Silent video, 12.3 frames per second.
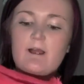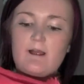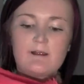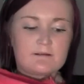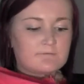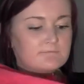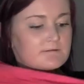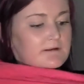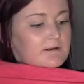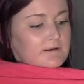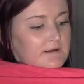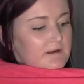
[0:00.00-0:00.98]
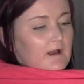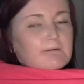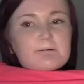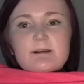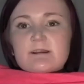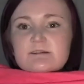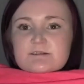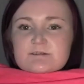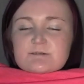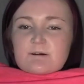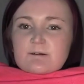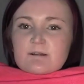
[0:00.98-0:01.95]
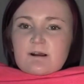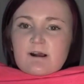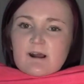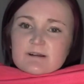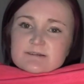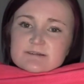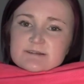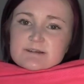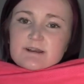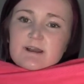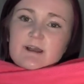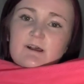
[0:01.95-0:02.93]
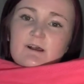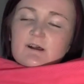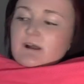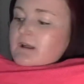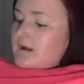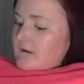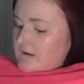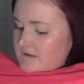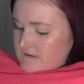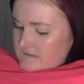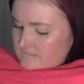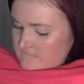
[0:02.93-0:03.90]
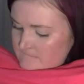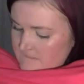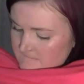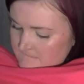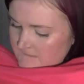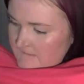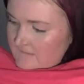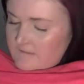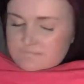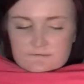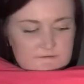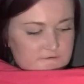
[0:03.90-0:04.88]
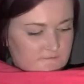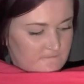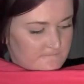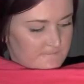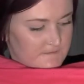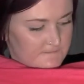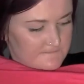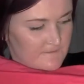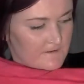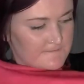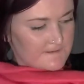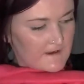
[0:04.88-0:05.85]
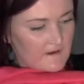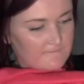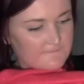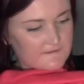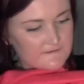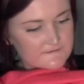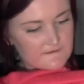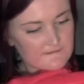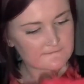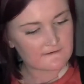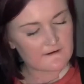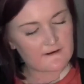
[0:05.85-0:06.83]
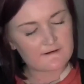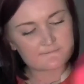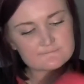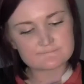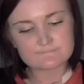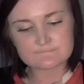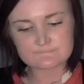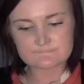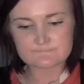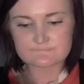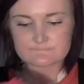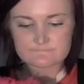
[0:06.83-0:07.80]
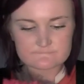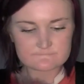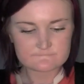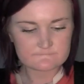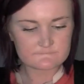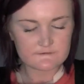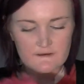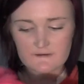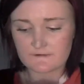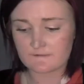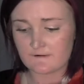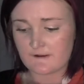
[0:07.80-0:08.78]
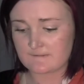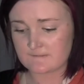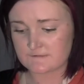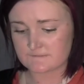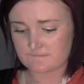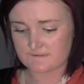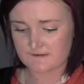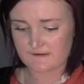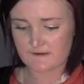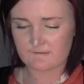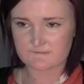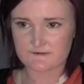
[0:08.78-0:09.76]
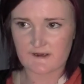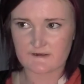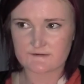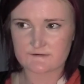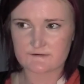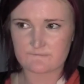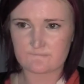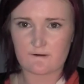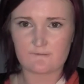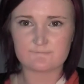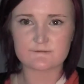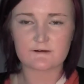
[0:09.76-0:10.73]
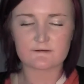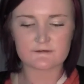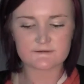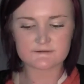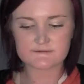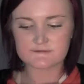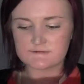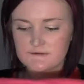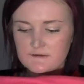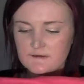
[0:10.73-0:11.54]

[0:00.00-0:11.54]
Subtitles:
and I really love it. It's so nice. And I got this for probably, I'm not sure, but it's from Urban Outfitters online. I don't know how much it was. I think it was like $12,